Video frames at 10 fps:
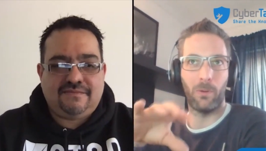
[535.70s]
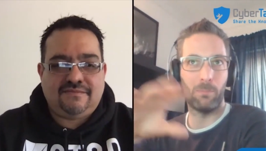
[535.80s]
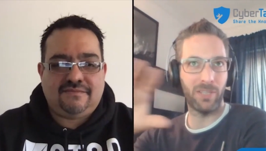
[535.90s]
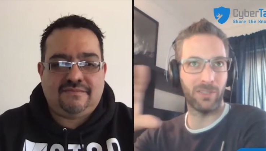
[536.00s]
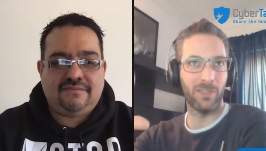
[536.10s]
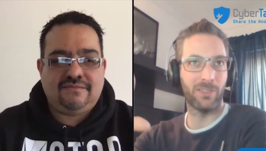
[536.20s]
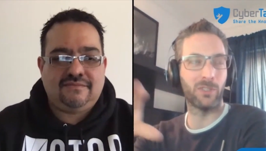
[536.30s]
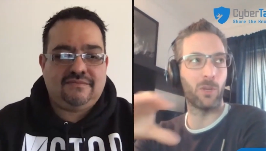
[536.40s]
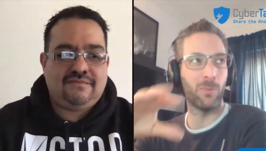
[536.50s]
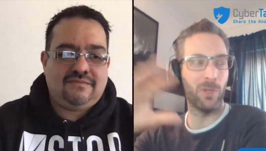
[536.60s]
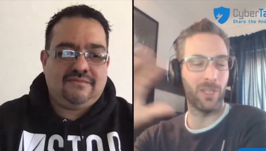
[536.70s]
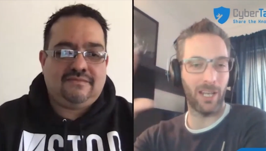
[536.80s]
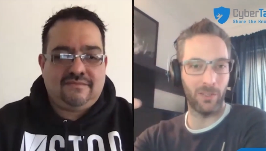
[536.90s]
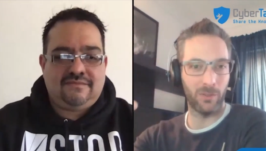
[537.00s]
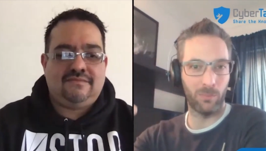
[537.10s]
Speaker 1: business. It's
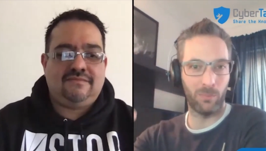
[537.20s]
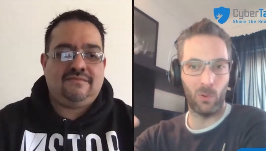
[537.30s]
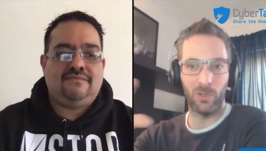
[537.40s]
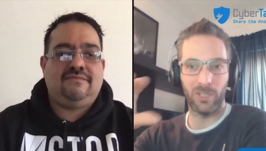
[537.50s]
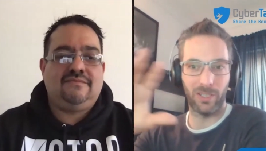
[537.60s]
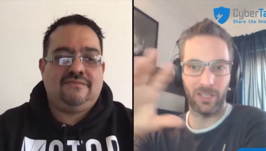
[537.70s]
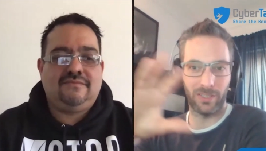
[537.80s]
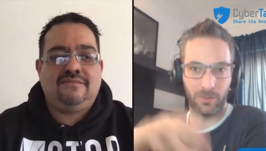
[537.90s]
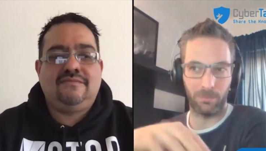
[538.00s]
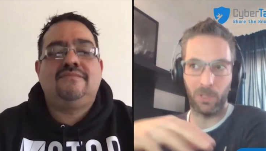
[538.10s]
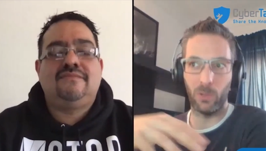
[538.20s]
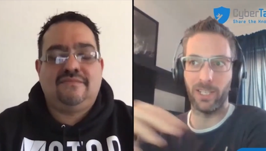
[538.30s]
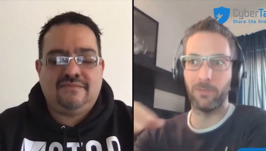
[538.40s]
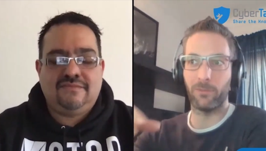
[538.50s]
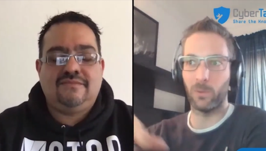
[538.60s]
communicating to boards. It's it's
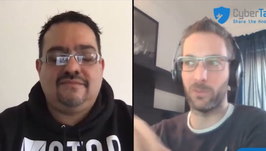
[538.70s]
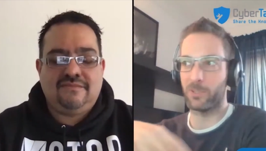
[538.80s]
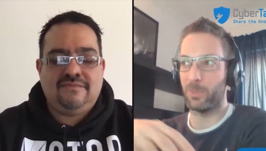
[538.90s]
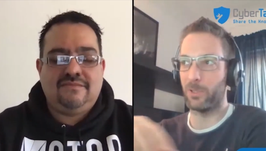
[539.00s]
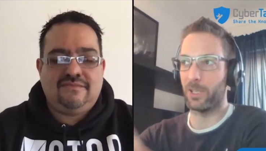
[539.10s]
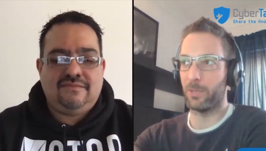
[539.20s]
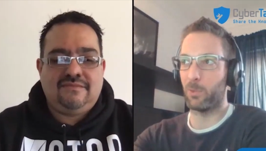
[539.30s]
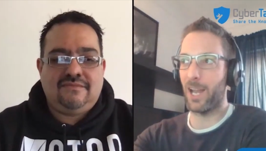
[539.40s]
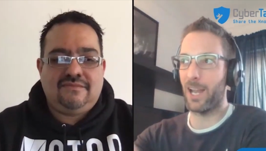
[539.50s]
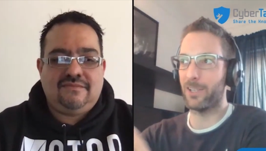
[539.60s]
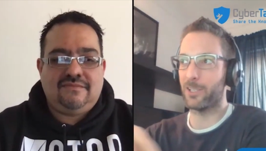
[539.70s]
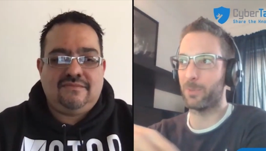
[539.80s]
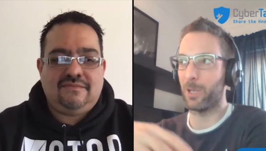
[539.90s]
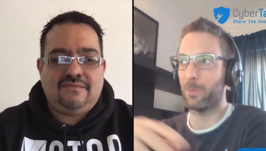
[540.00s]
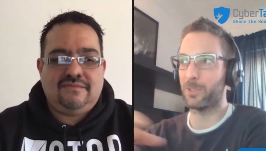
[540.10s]
building influence. It's building a brand. It's
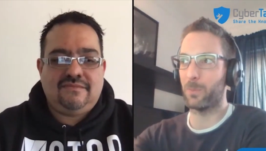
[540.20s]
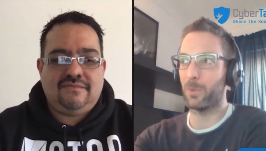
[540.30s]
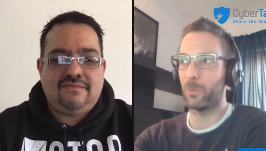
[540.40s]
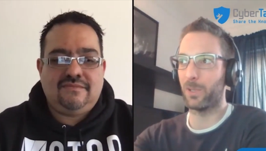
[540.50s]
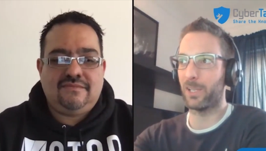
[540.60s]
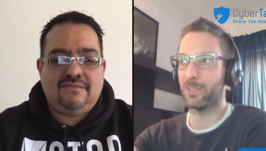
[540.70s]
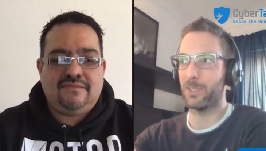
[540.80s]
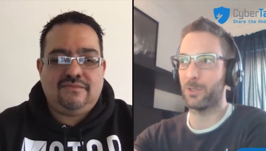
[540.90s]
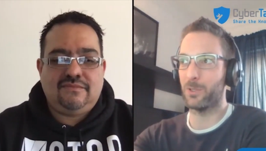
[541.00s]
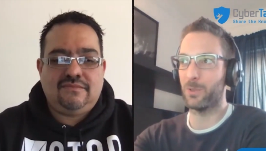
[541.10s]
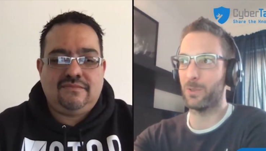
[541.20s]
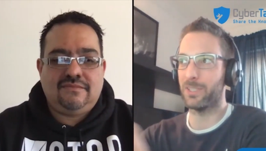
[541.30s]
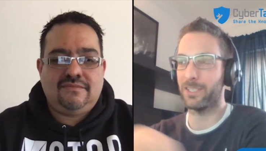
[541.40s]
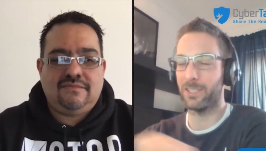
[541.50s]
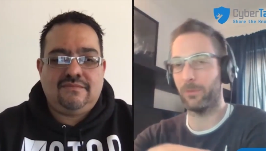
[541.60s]
becoming someone worth listening to.
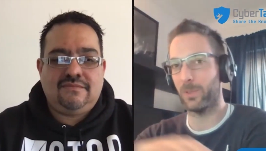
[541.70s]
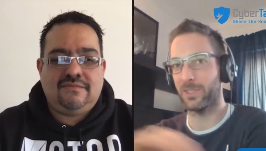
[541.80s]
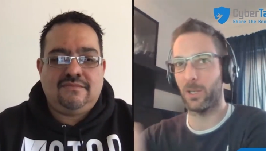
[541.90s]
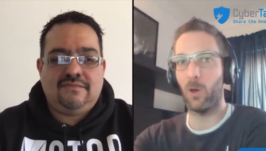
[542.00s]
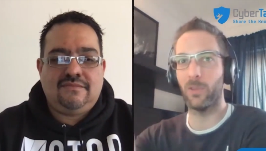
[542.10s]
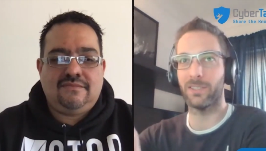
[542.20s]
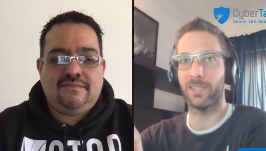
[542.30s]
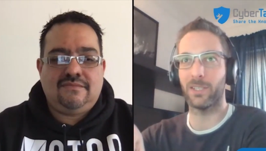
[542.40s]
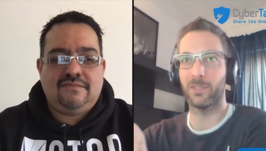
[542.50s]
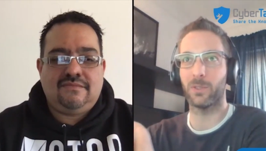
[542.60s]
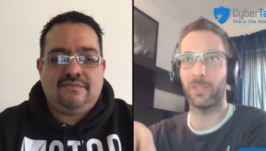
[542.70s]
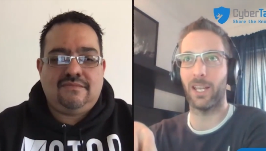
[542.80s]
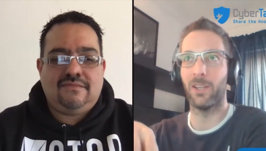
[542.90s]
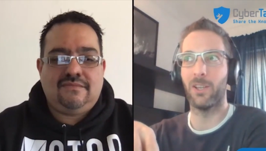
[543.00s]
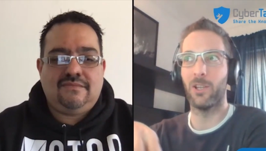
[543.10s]
It's it's influencing all these things so
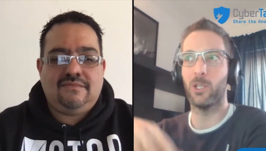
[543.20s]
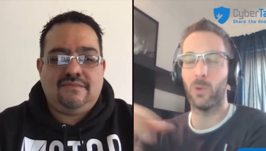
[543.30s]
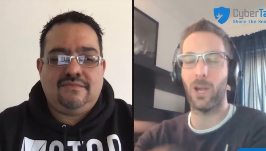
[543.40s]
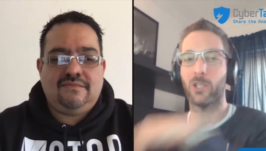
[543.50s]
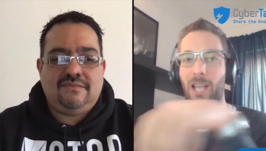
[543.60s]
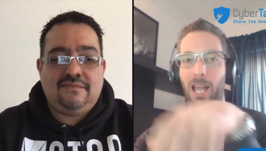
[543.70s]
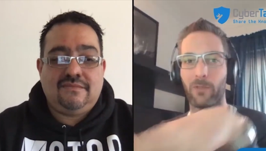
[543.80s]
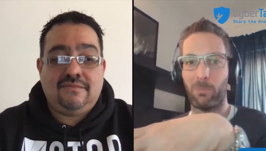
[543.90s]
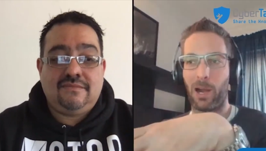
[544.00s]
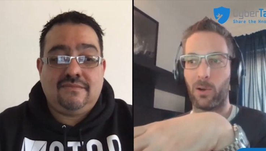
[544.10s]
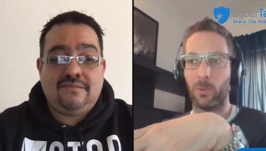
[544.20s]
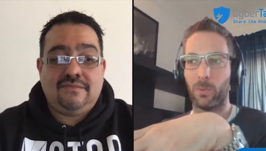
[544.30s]
that you actually have the power